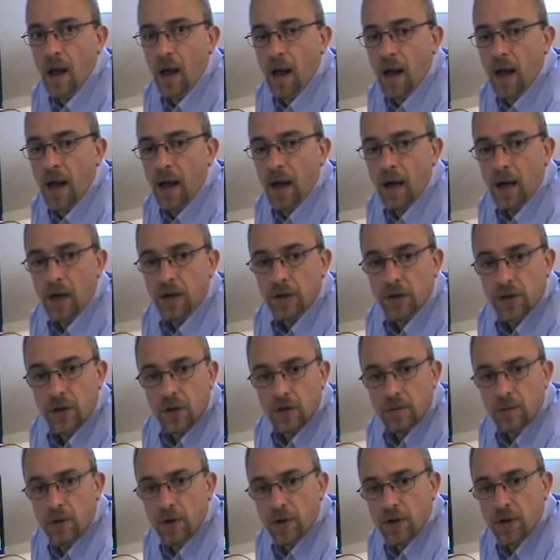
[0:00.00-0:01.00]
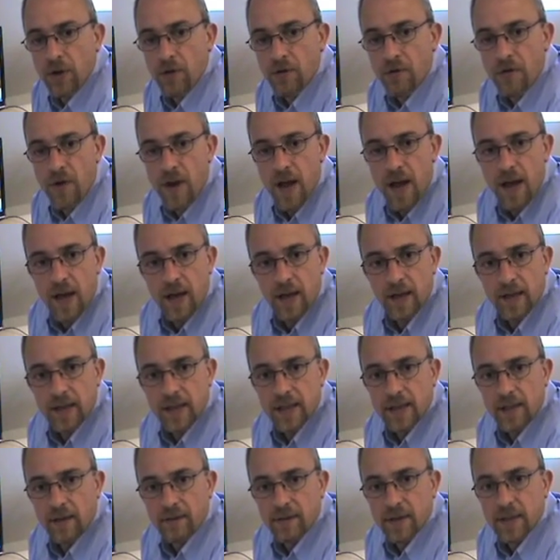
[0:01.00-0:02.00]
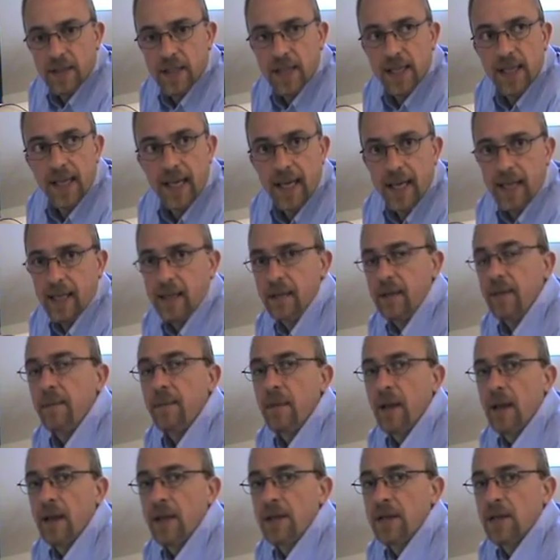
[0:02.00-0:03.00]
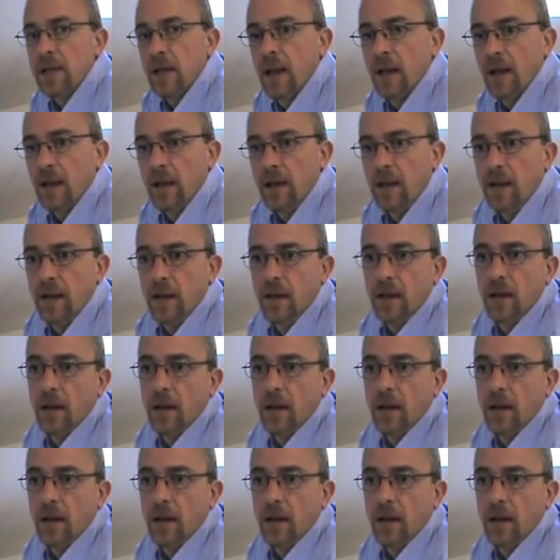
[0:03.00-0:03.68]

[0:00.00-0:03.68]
I started my career at 17 as a